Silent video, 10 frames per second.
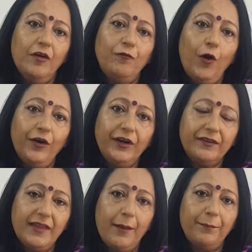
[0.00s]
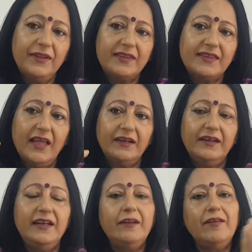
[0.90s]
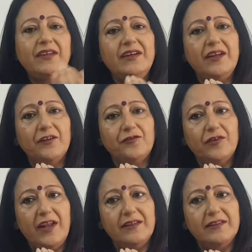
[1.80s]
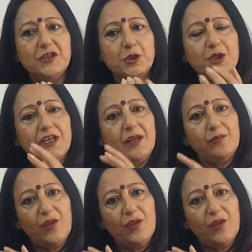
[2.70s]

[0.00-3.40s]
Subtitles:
For example, suddenly when industrialization came,